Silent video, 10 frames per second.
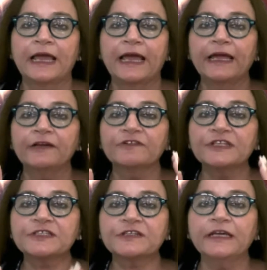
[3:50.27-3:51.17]
and
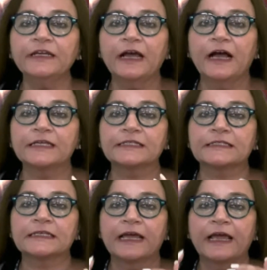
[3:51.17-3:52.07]
restrain
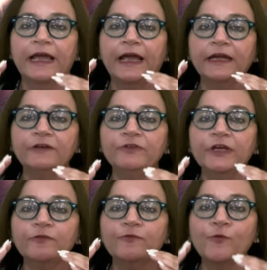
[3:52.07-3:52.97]
us, and we are
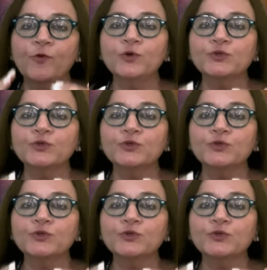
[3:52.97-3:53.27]
forced